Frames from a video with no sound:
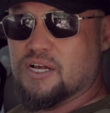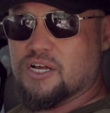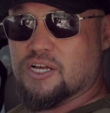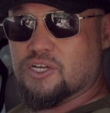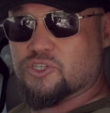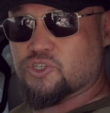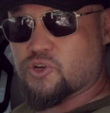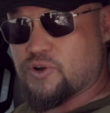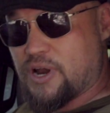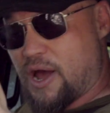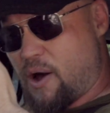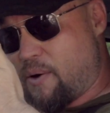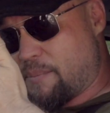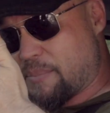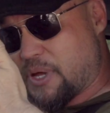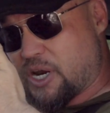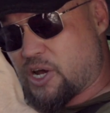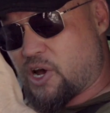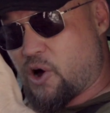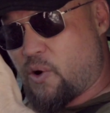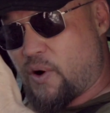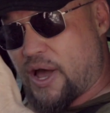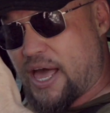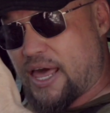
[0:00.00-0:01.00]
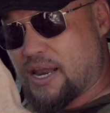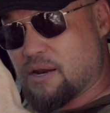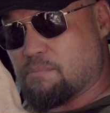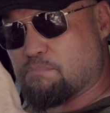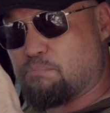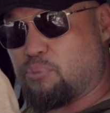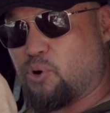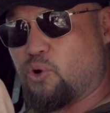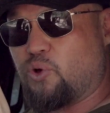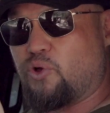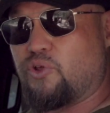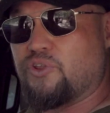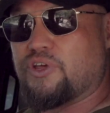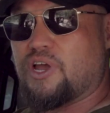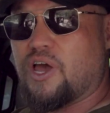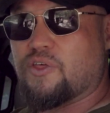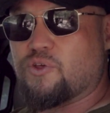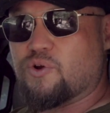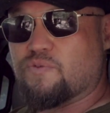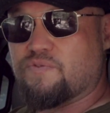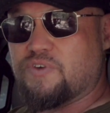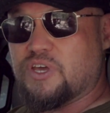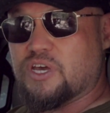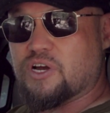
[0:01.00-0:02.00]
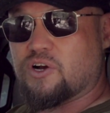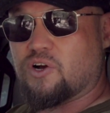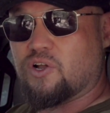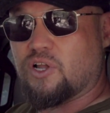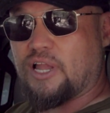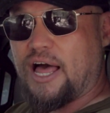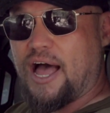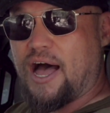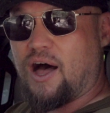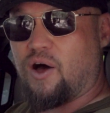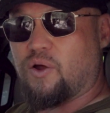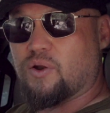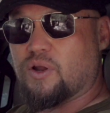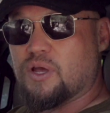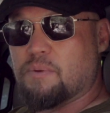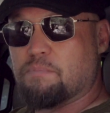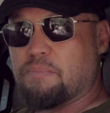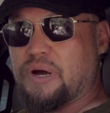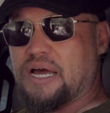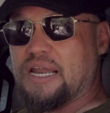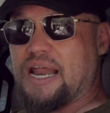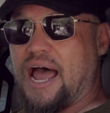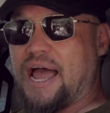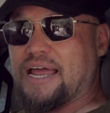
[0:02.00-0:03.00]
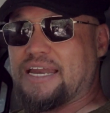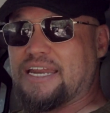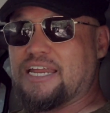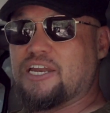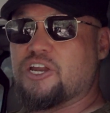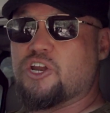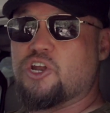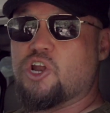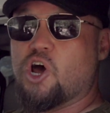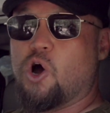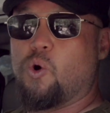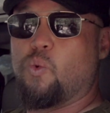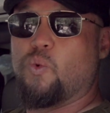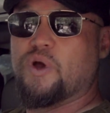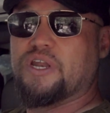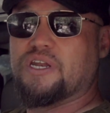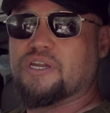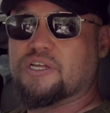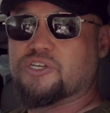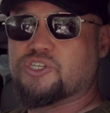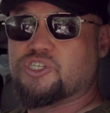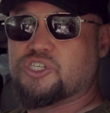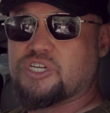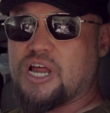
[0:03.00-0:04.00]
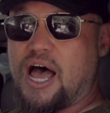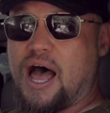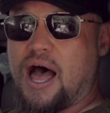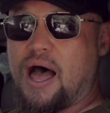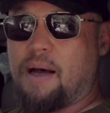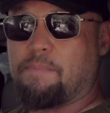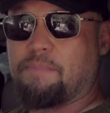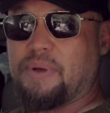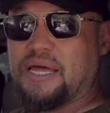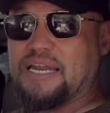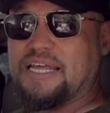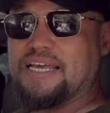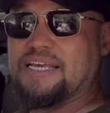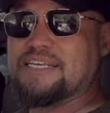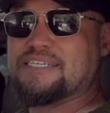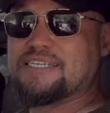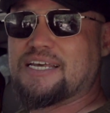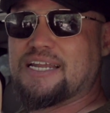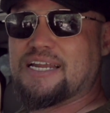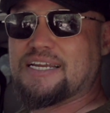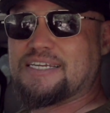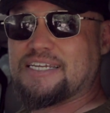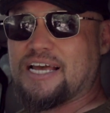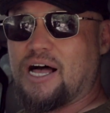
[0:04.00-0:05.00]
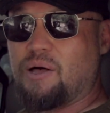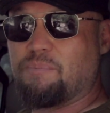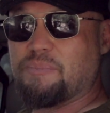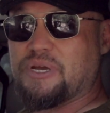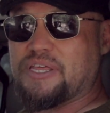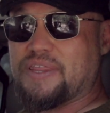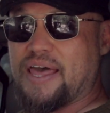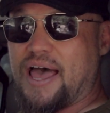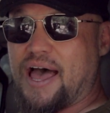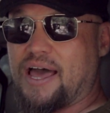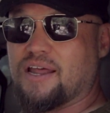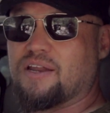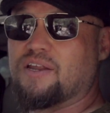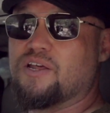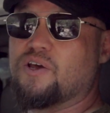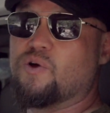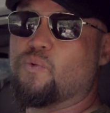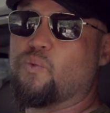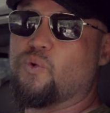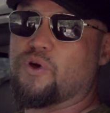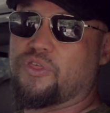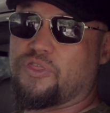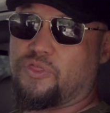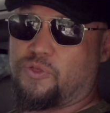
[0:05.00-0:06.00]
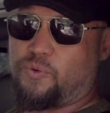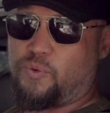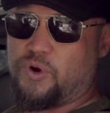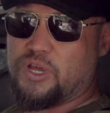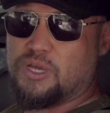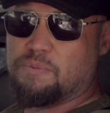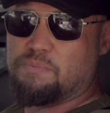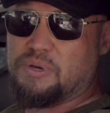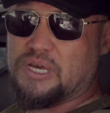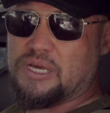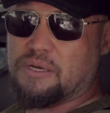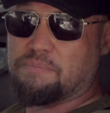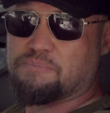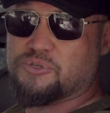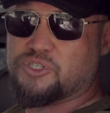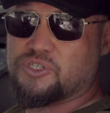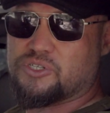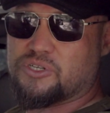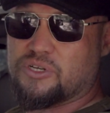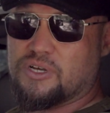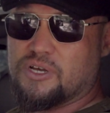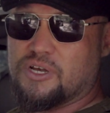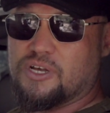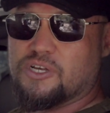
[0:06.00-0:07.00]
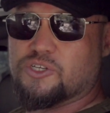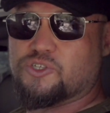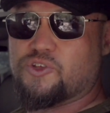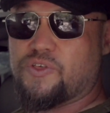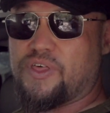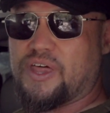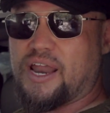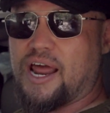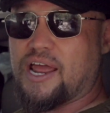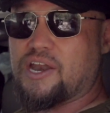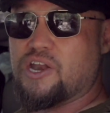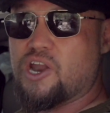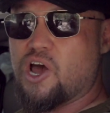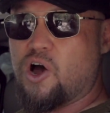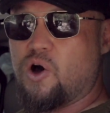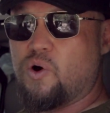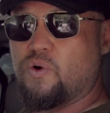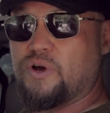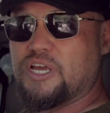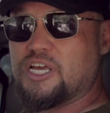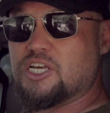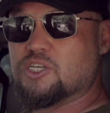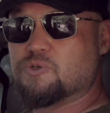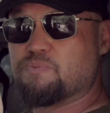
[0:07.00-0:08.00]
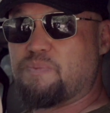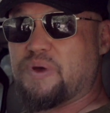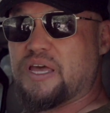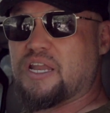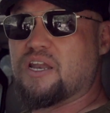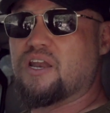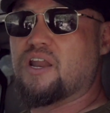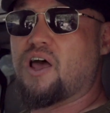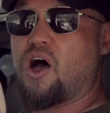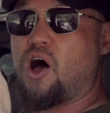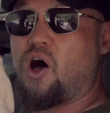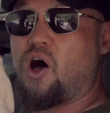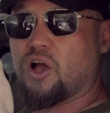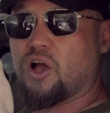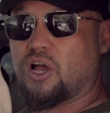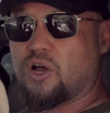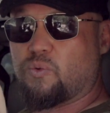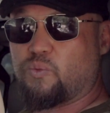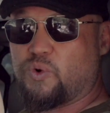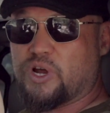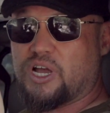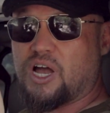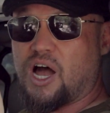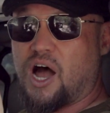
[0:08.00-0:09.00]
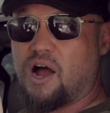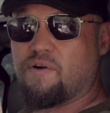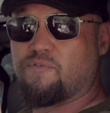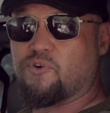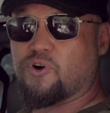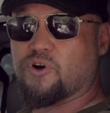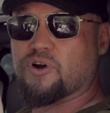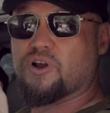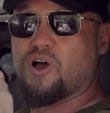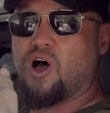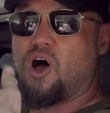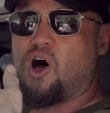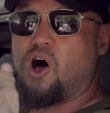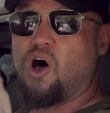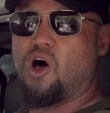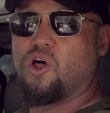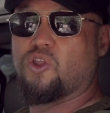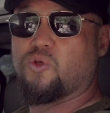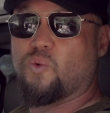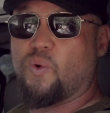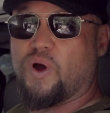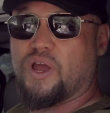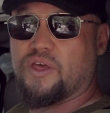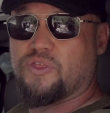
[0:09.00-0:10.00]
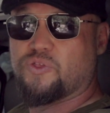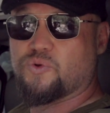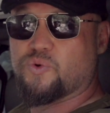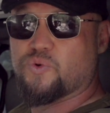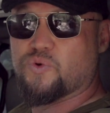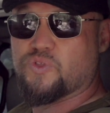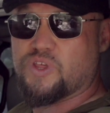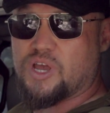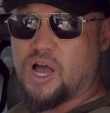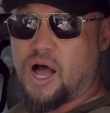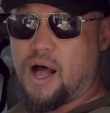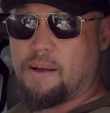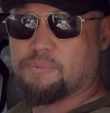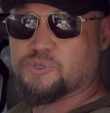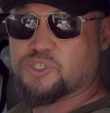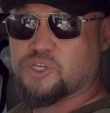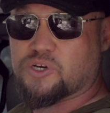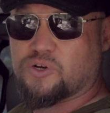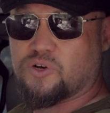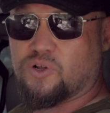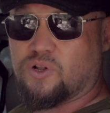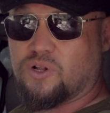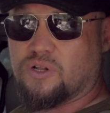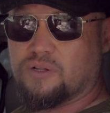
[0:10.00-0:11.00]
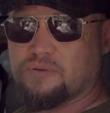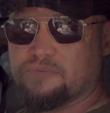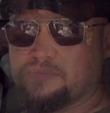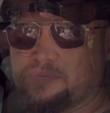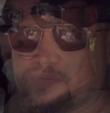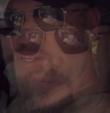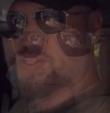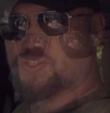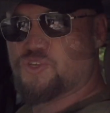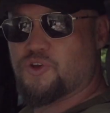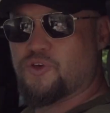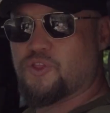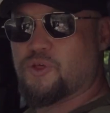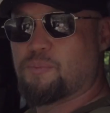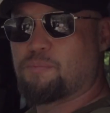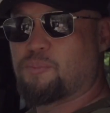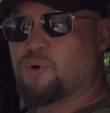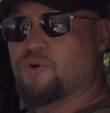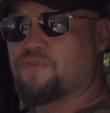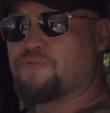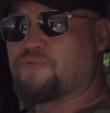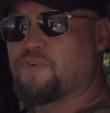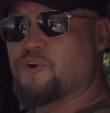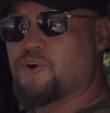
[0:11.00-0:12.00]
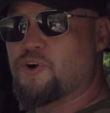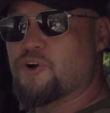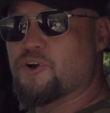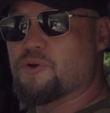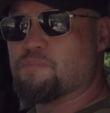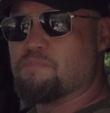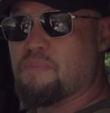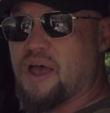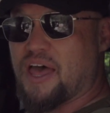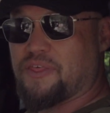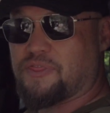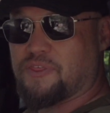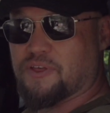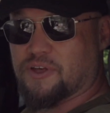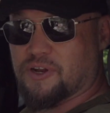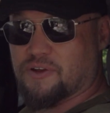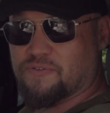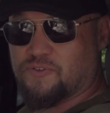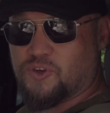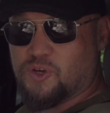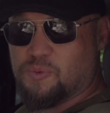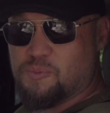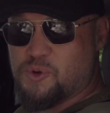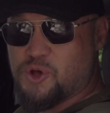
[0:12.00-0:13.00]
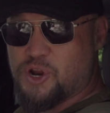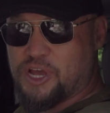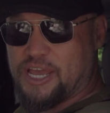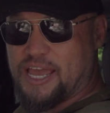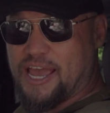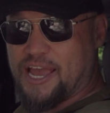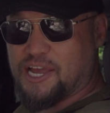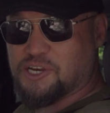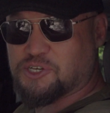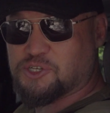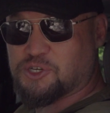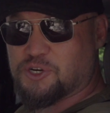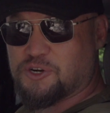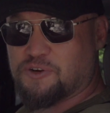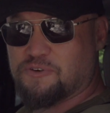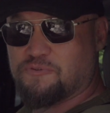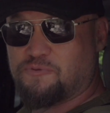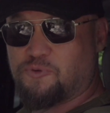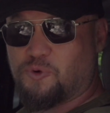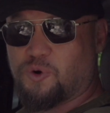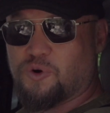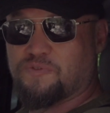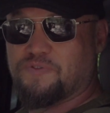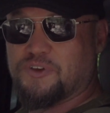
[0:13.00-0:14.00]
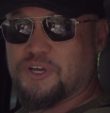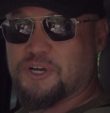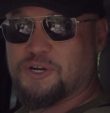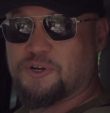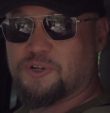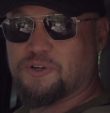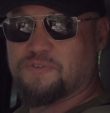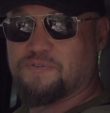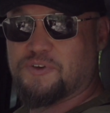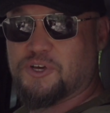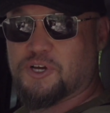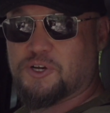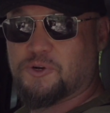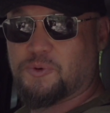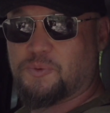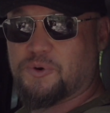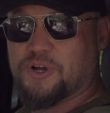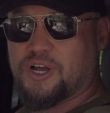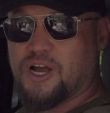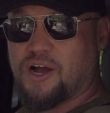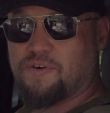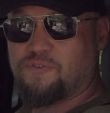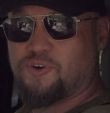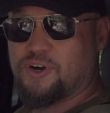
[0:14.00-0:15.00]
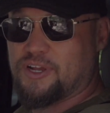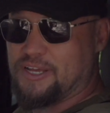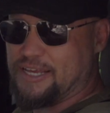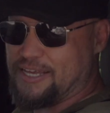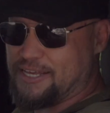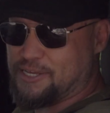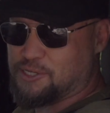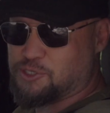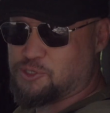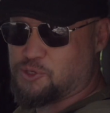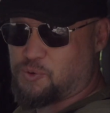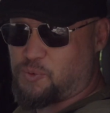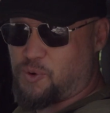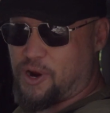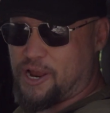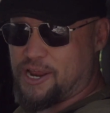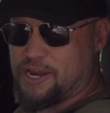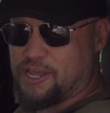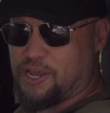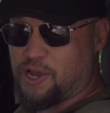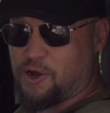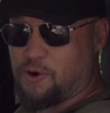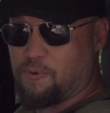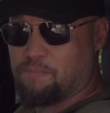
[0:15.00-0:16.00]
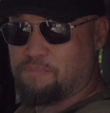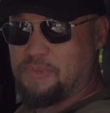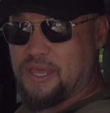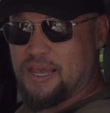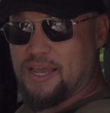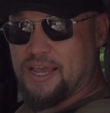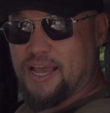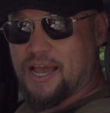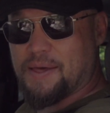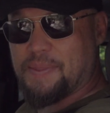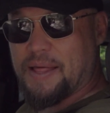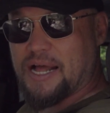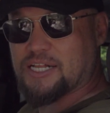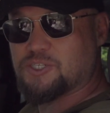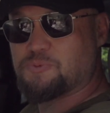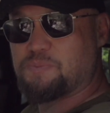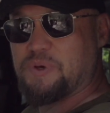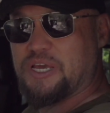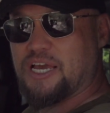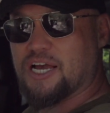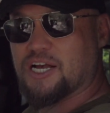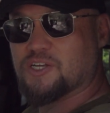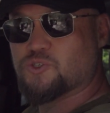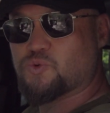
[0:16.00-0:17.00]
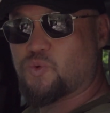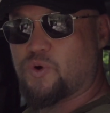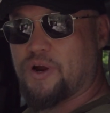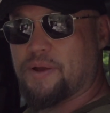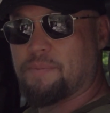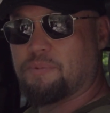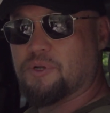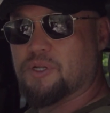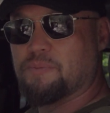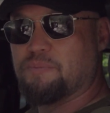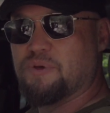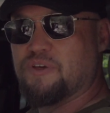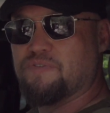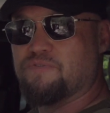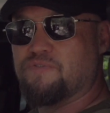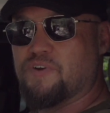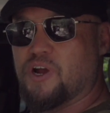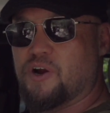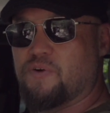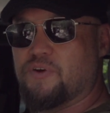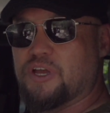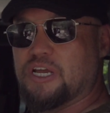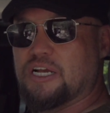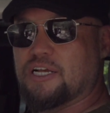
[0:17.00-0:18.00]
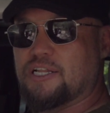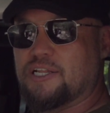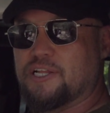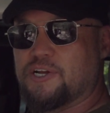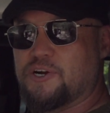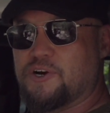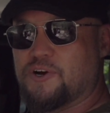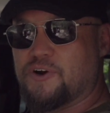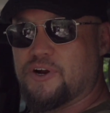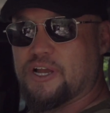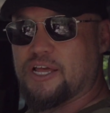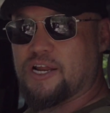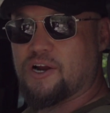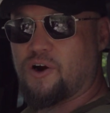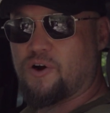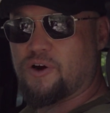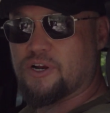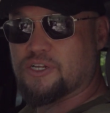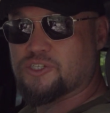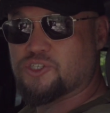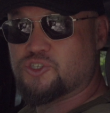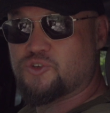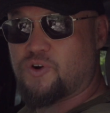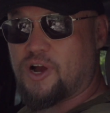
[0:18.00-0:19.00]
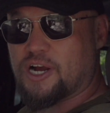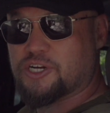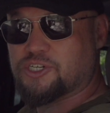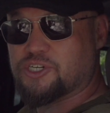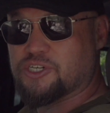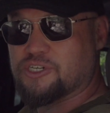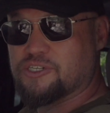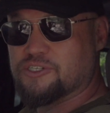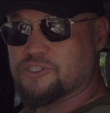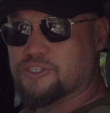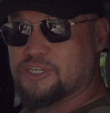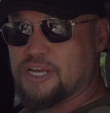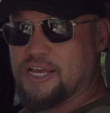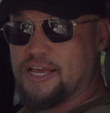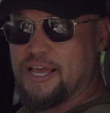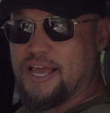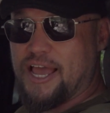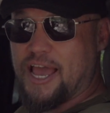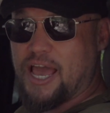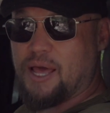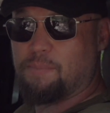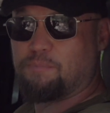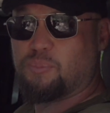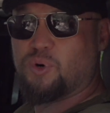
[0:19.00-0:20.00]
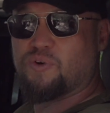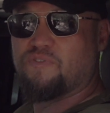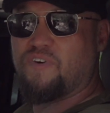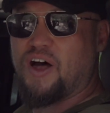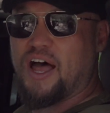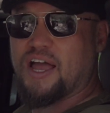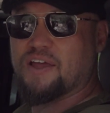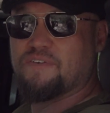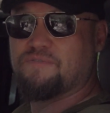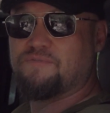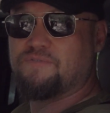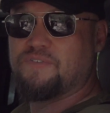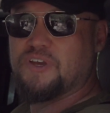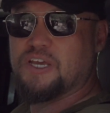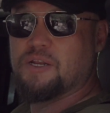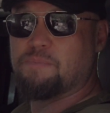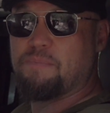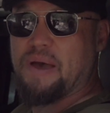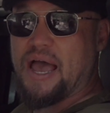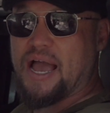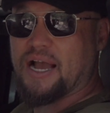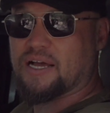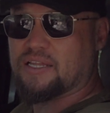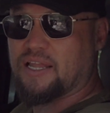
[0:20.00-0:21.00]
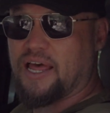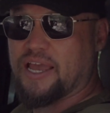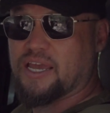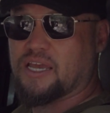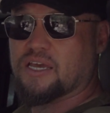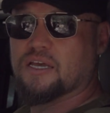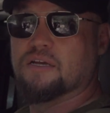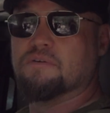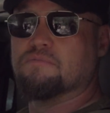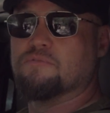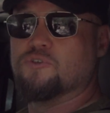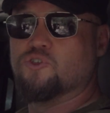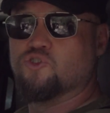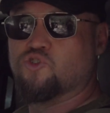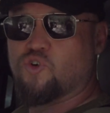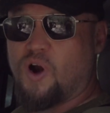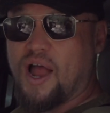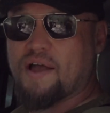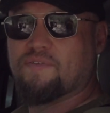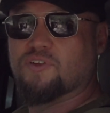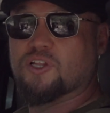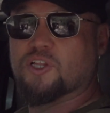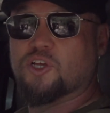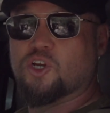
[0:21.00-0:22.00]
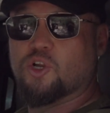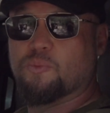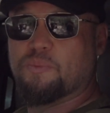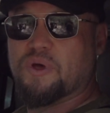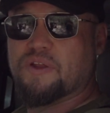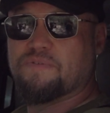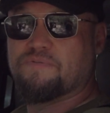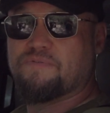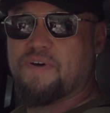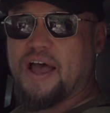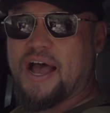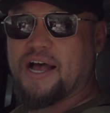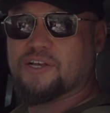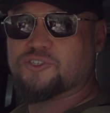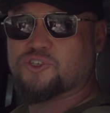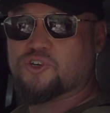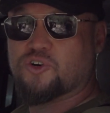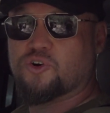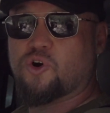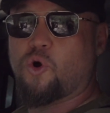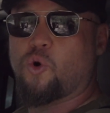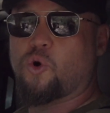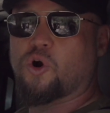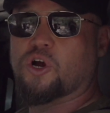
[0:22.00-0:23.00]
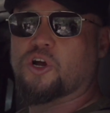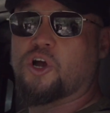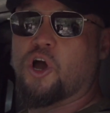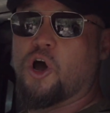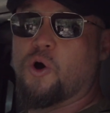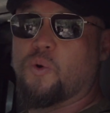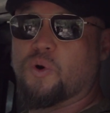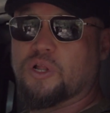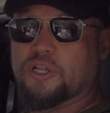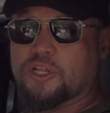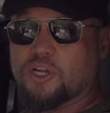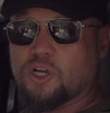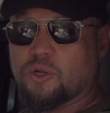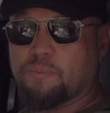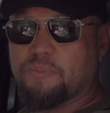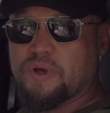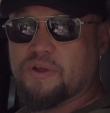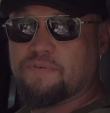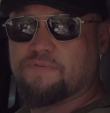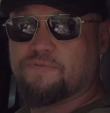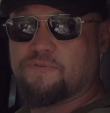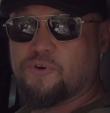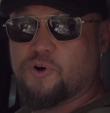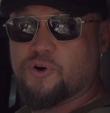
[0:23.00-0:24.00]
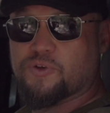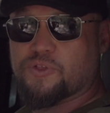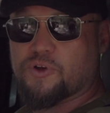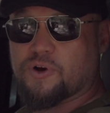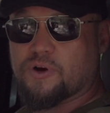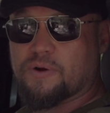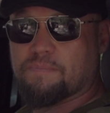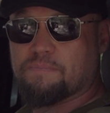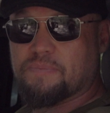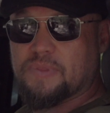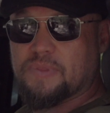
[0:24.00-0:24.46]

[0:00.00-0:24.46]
So now I'm going to go ahead and pull the other vehicle out, but I need to know when to stop, and he's going to tell me that with 3 beeps so that I know he's been recovered all the way through the obstacle. So the preferred method of communication for a vehicle-to-vehicle recovery is the radio. And that's because we're able to be very clear in our instructions and provide feedback like drive a little bit faster or go a little bit further.